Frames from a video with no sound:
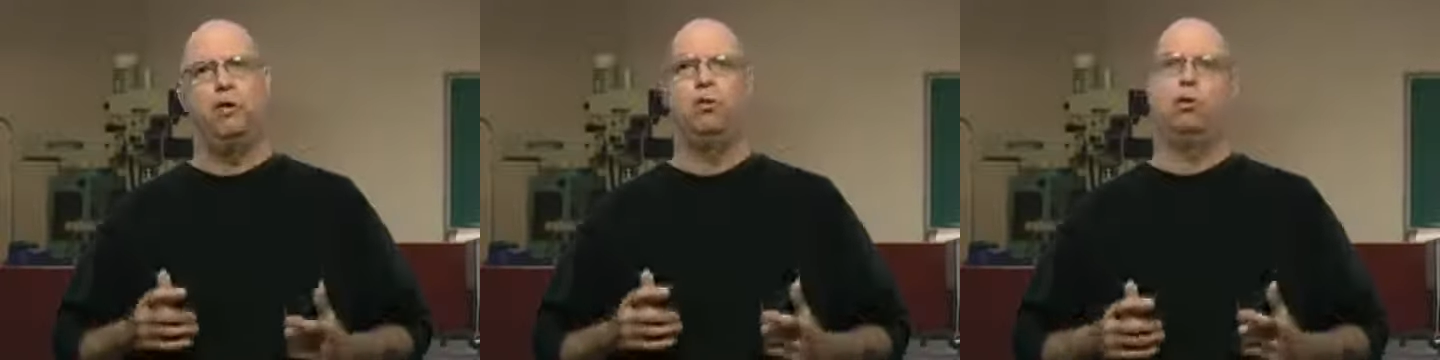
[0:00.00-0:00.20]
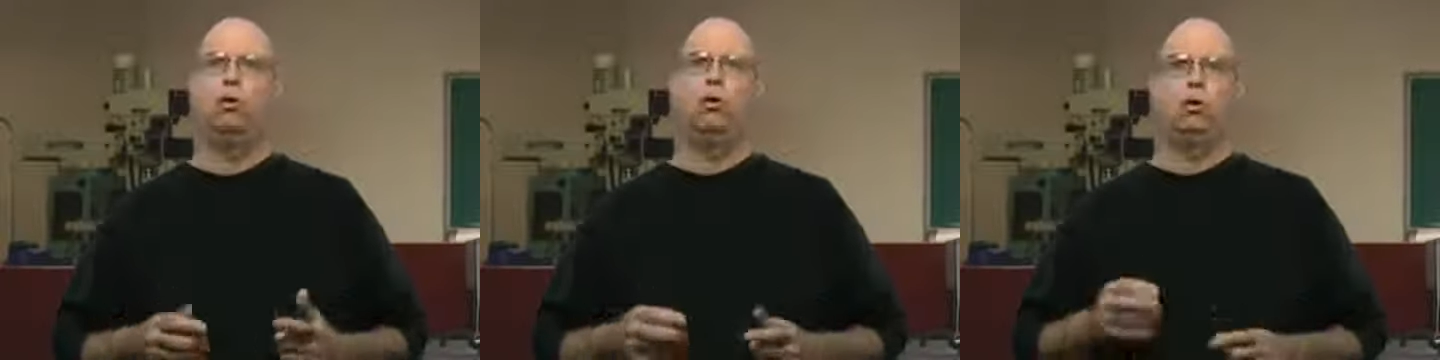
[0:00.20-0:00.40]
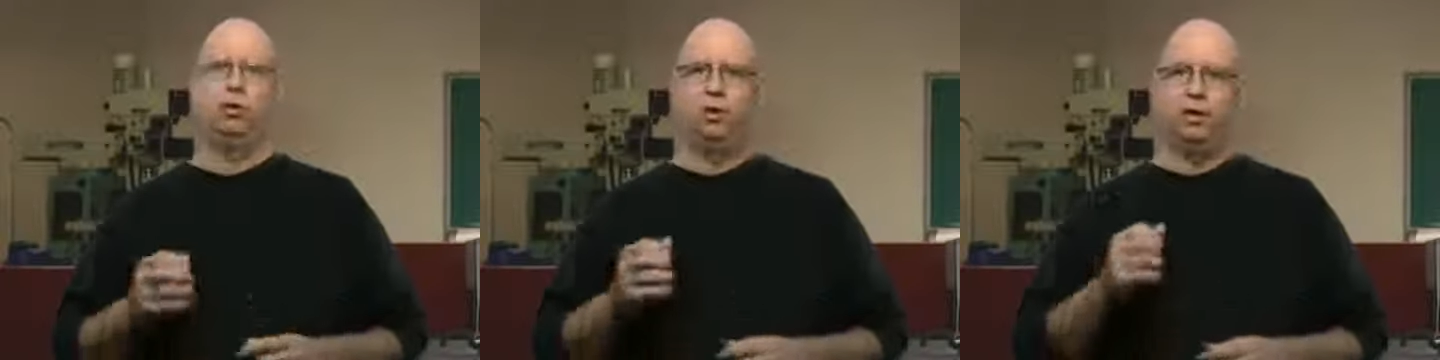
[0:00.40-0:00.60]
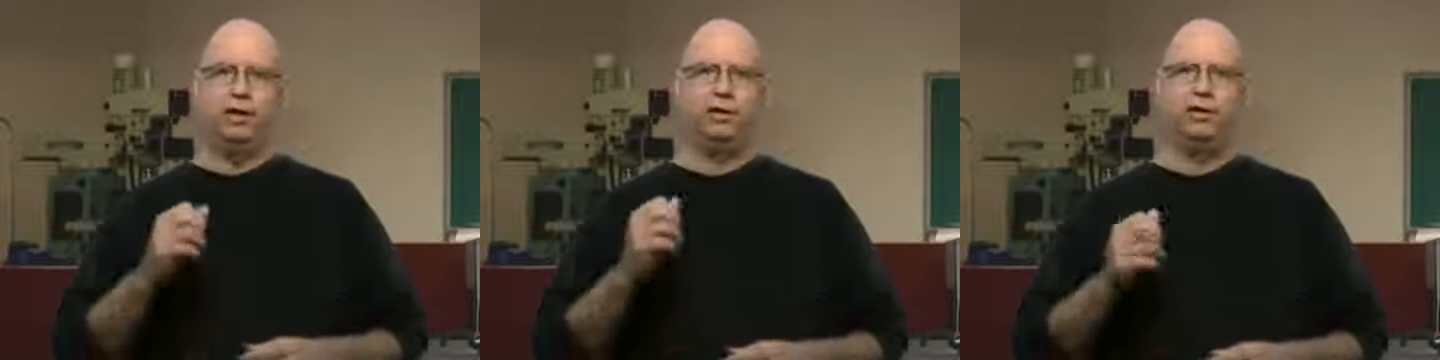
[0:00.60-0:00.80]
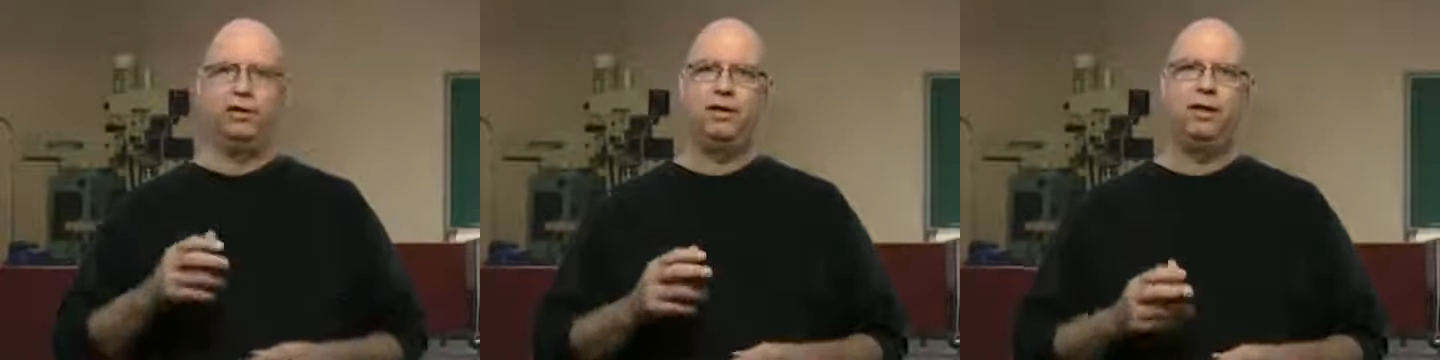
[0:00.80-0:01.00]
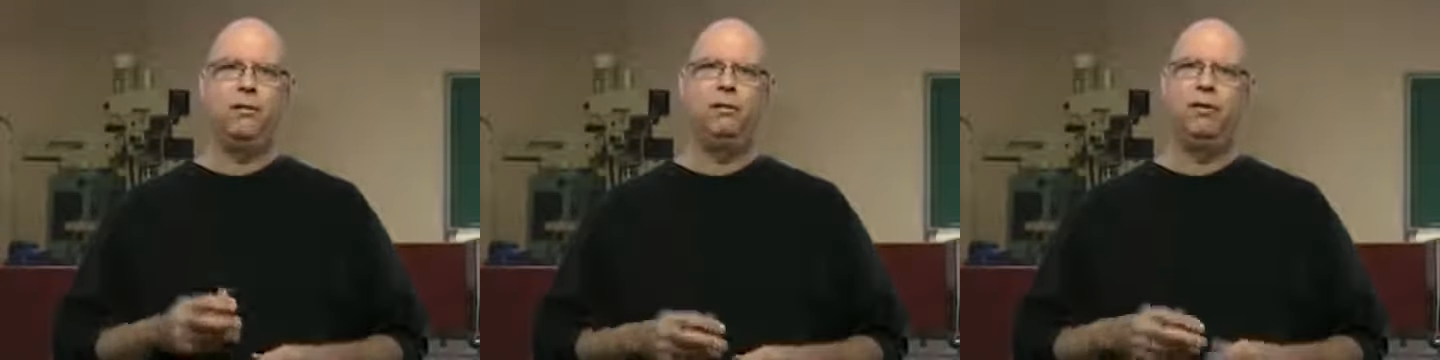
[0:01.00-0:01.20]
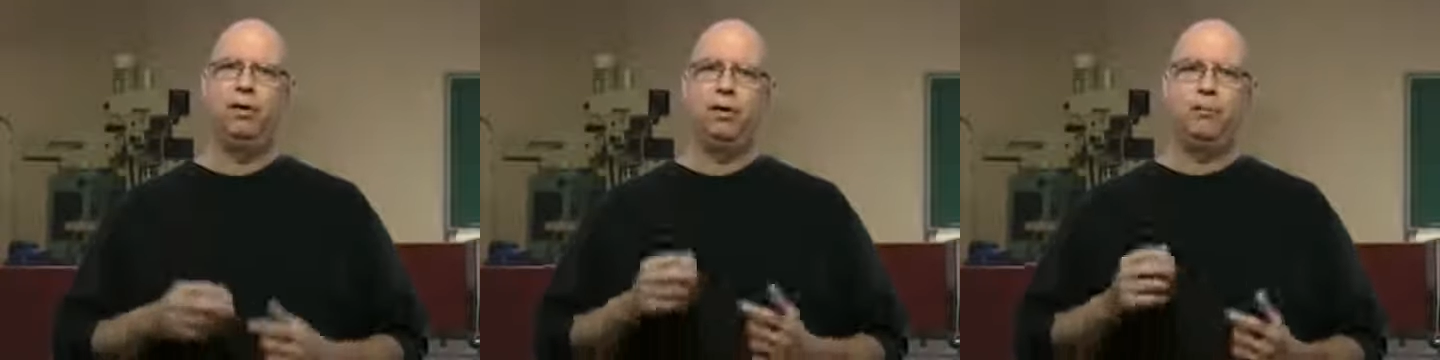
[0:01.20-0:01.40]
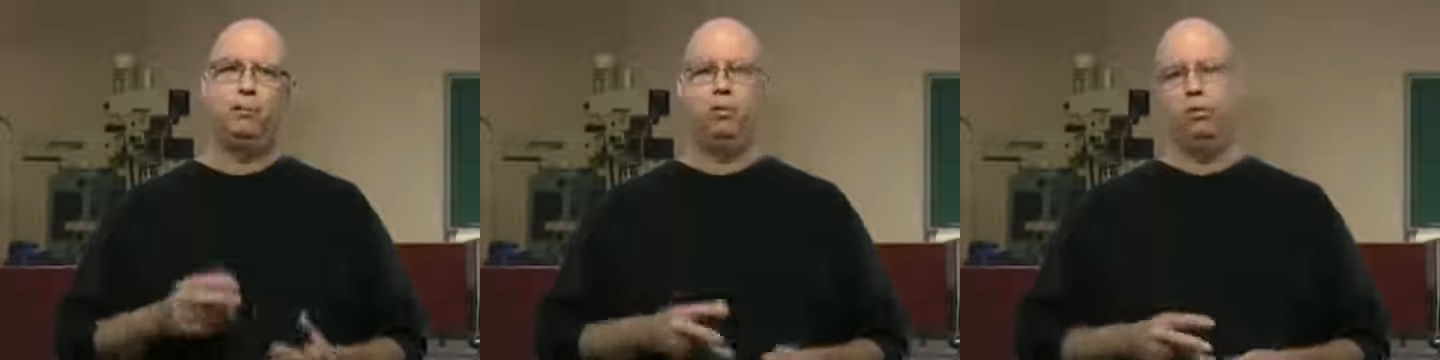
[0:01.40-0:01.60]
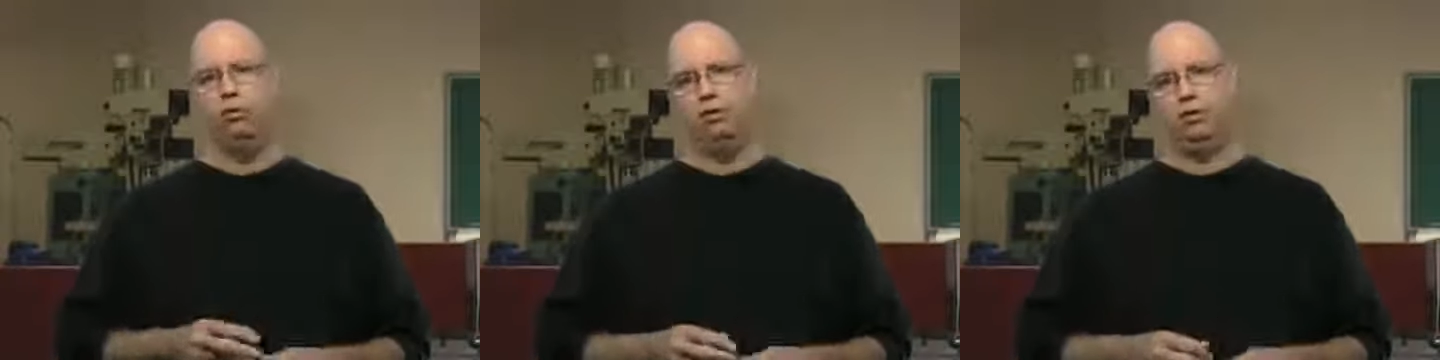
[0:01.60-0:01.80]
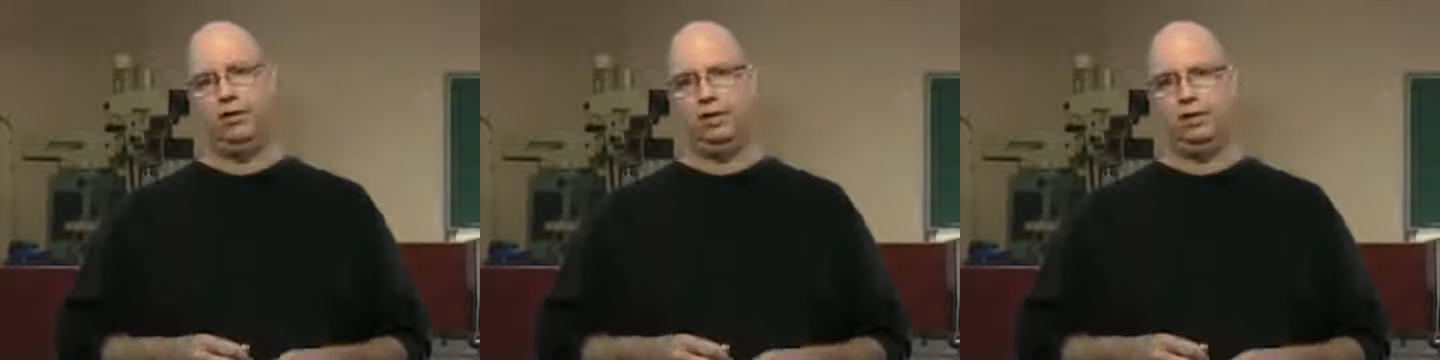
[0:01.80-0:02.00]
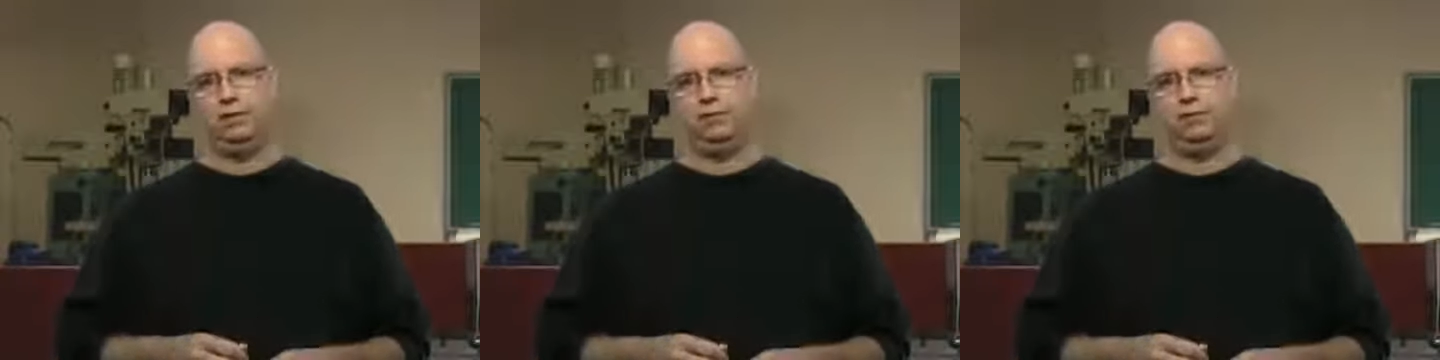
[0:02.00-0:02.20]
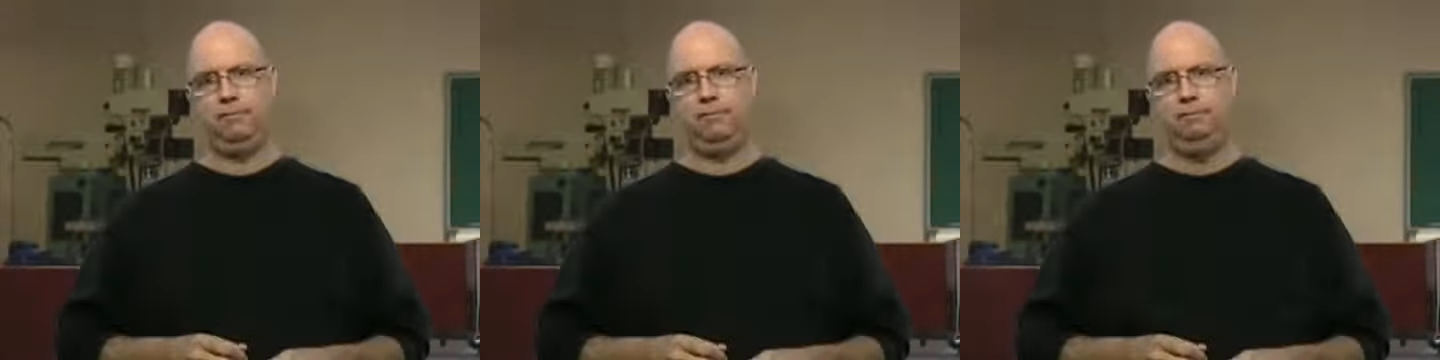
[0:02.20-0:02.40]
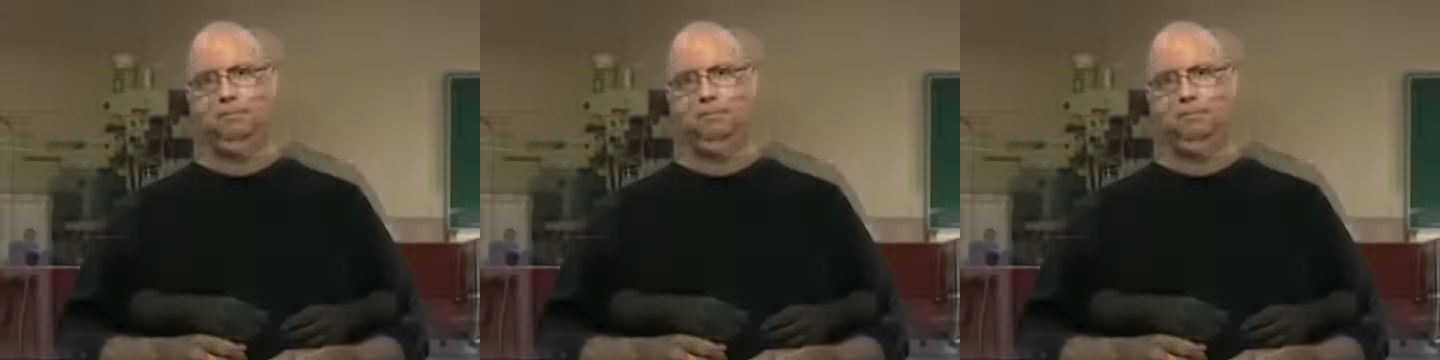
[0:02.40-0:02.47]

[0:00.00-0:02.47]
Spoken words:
role in the tempering process.